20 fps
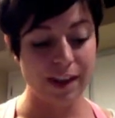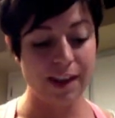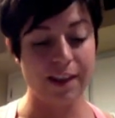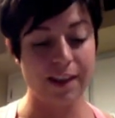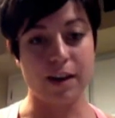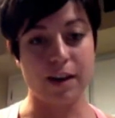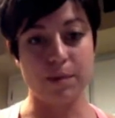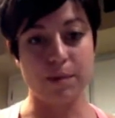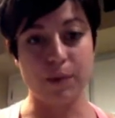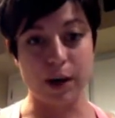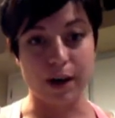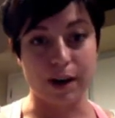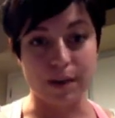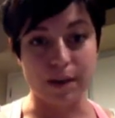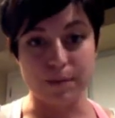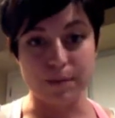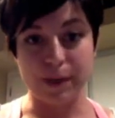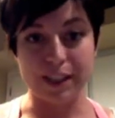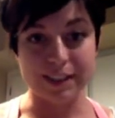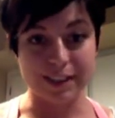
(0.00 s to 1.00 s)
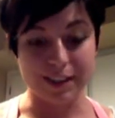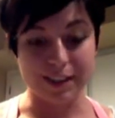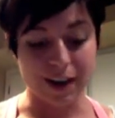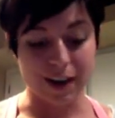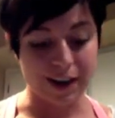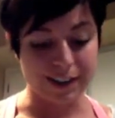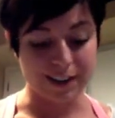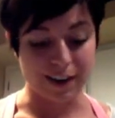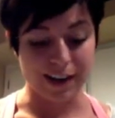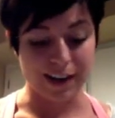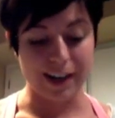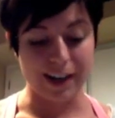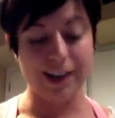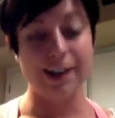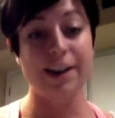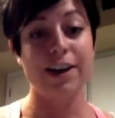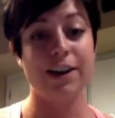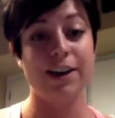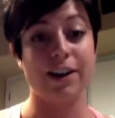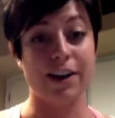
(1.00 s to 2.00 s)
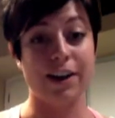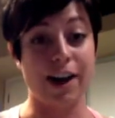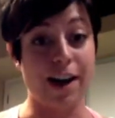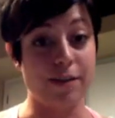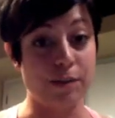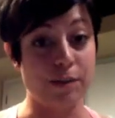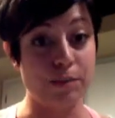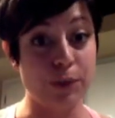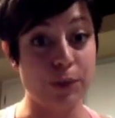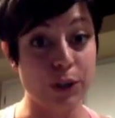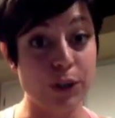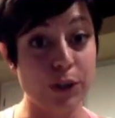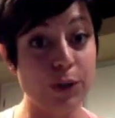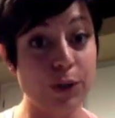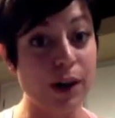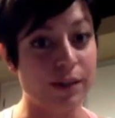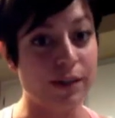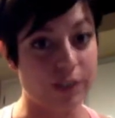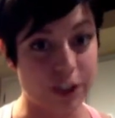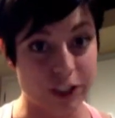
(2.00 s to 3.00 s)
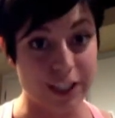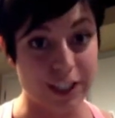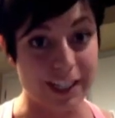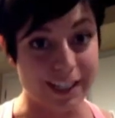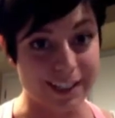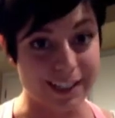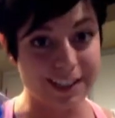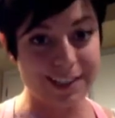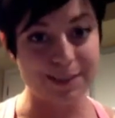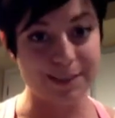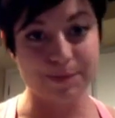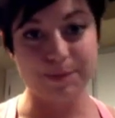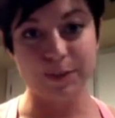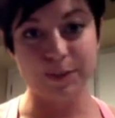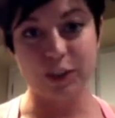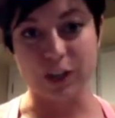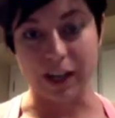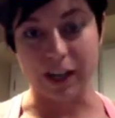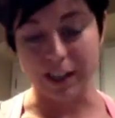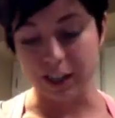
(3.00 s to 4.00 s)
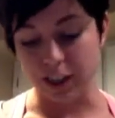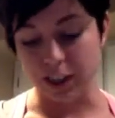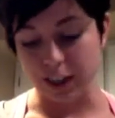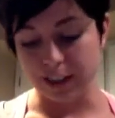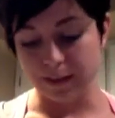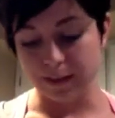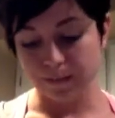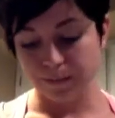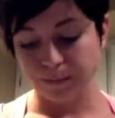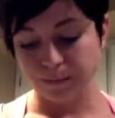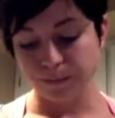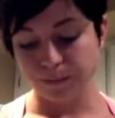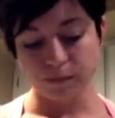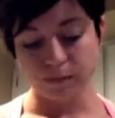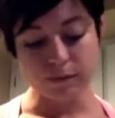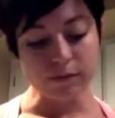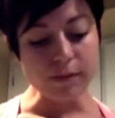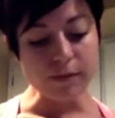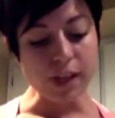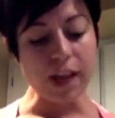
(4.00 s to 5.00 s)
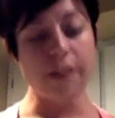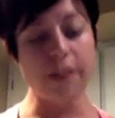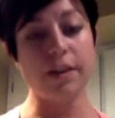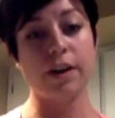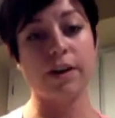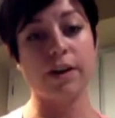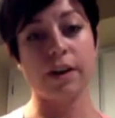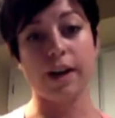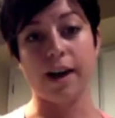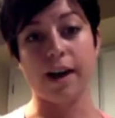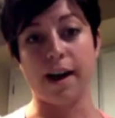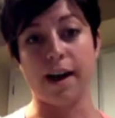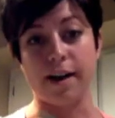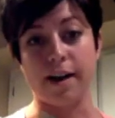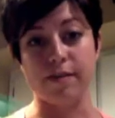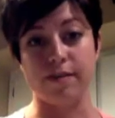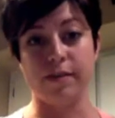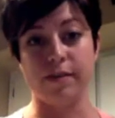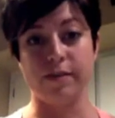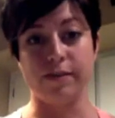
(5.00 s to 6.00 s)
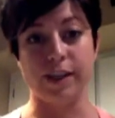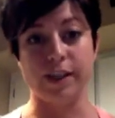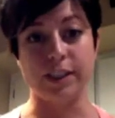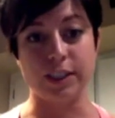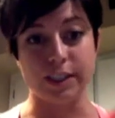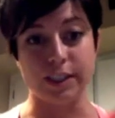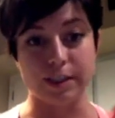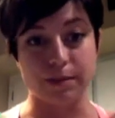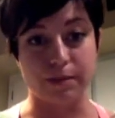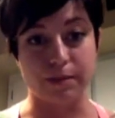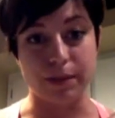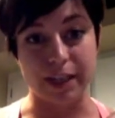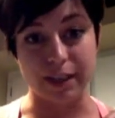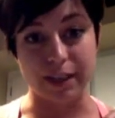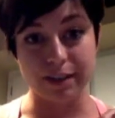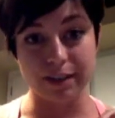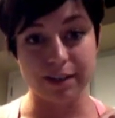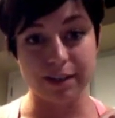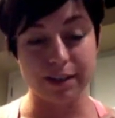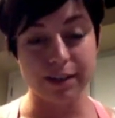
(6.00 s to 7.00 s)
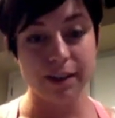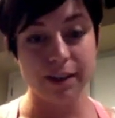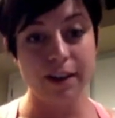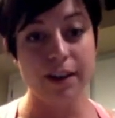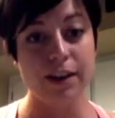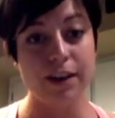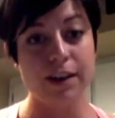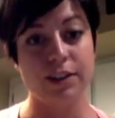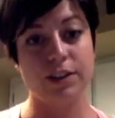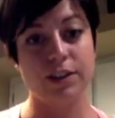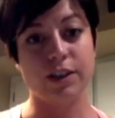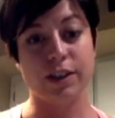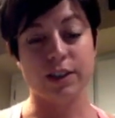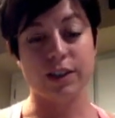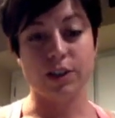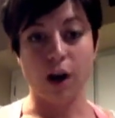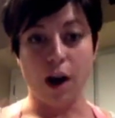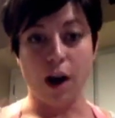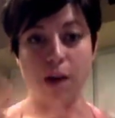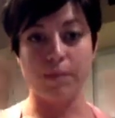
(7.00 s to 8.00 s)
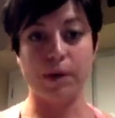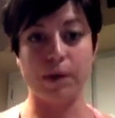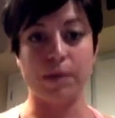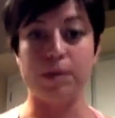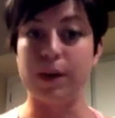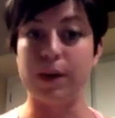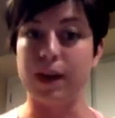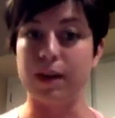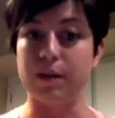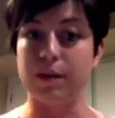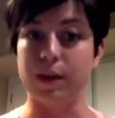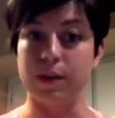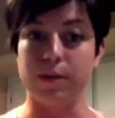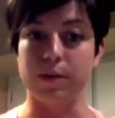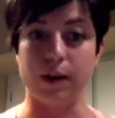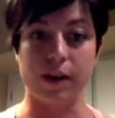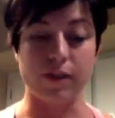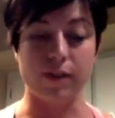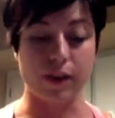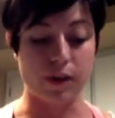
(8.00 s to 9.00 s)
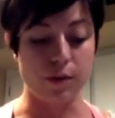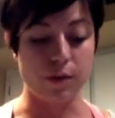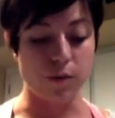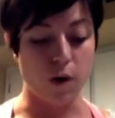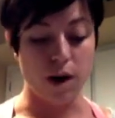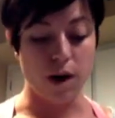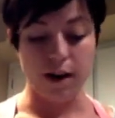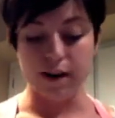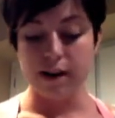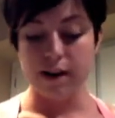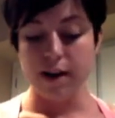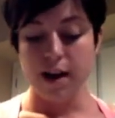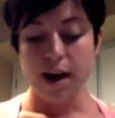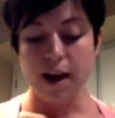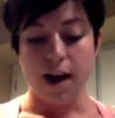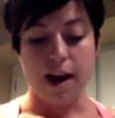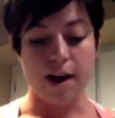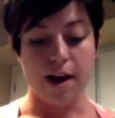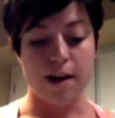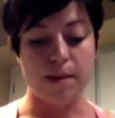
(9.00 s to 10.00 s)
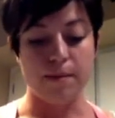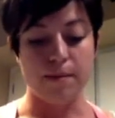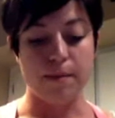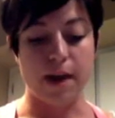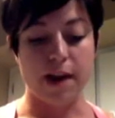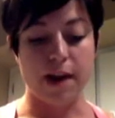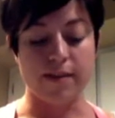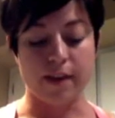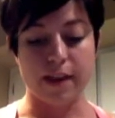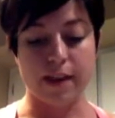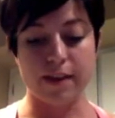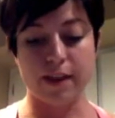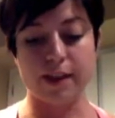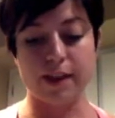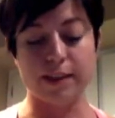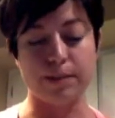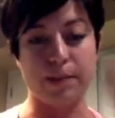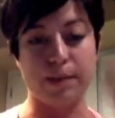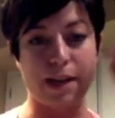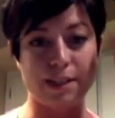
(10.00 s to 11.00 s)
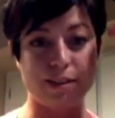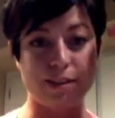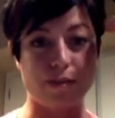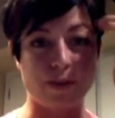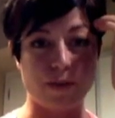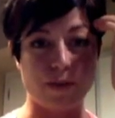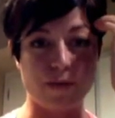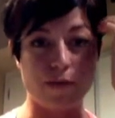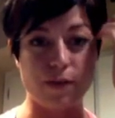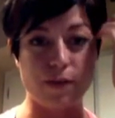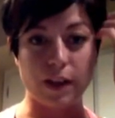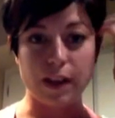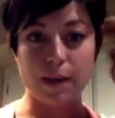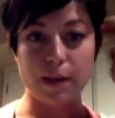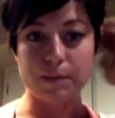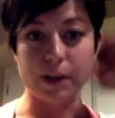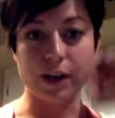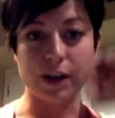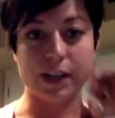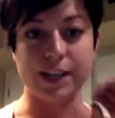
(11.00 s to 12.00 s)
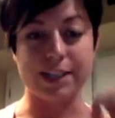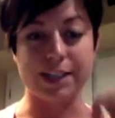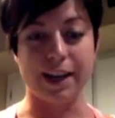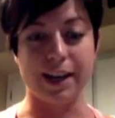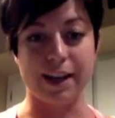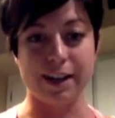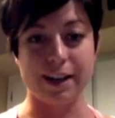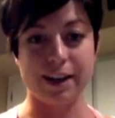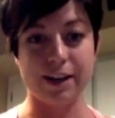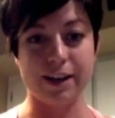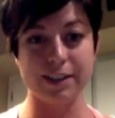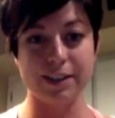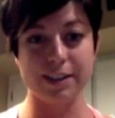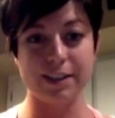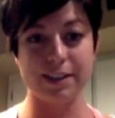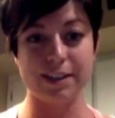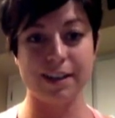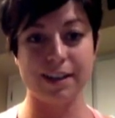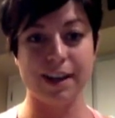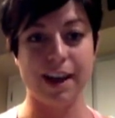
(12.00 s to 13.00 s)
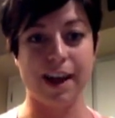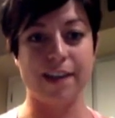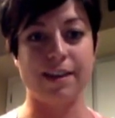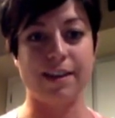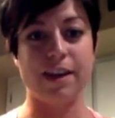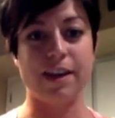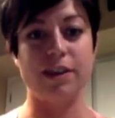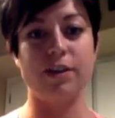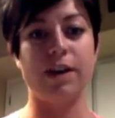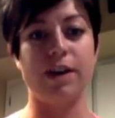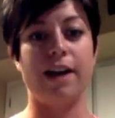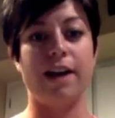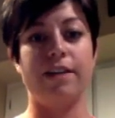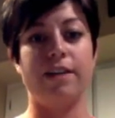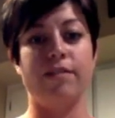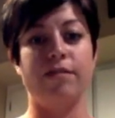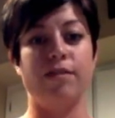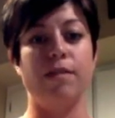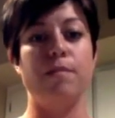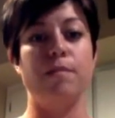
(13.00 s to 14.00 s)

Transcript: Then you put your pizza sauce on it. You're gonna have a blue of cheese, shredded cheese, and then you're gonna have veggies and meat. So you can top your pita with whatever you want. I find that it's best if you fill up your containers and then you kind of